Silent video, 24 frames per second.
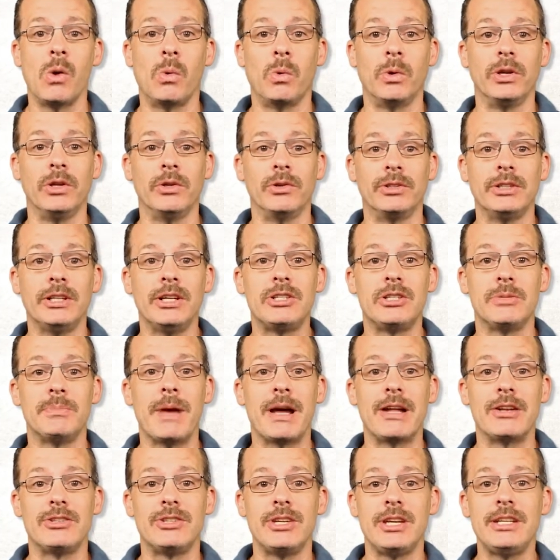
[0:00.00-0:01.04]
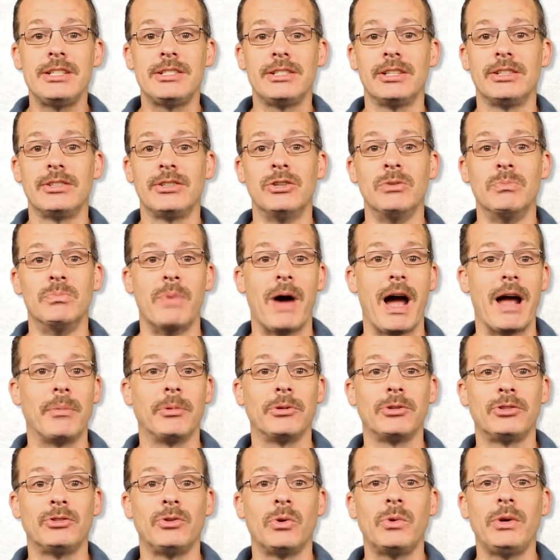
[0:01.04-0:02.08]
where you'll teach about Jesus through
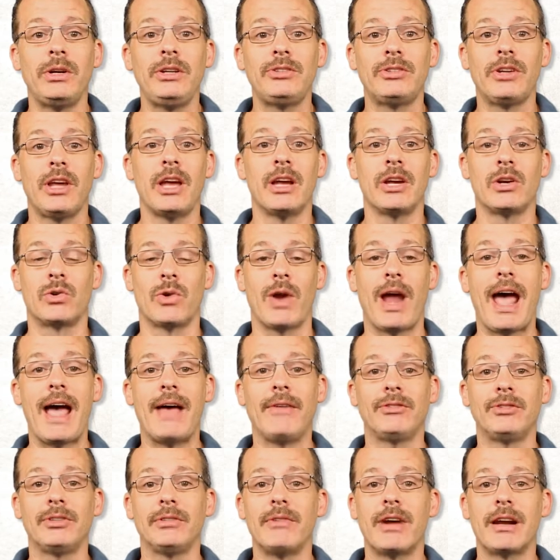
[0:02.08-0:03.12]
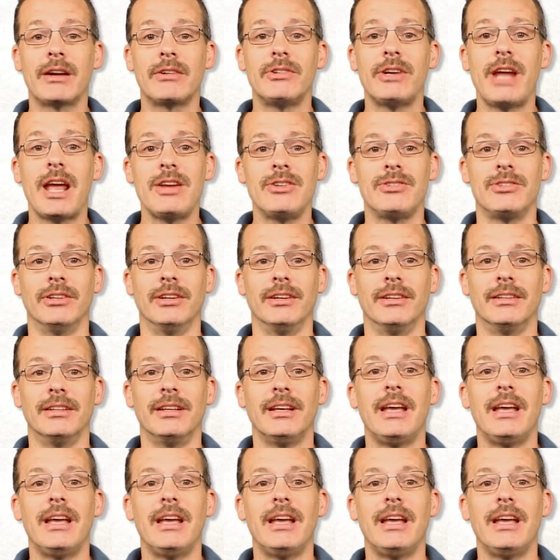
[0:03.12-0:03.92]
Bible stories, crafts, and recreation.